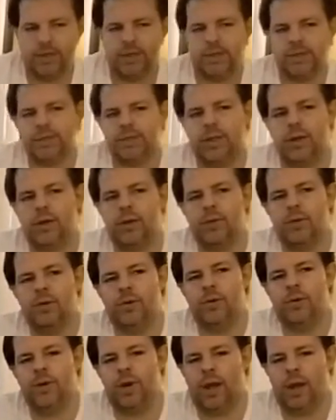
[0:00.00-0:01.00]
Sailor
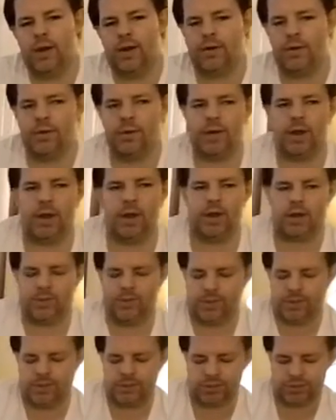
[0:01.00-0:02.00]
Moon, let
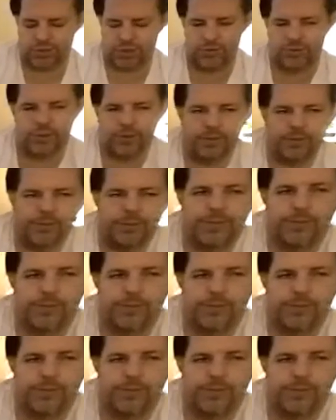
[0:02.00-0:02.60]
me just show you.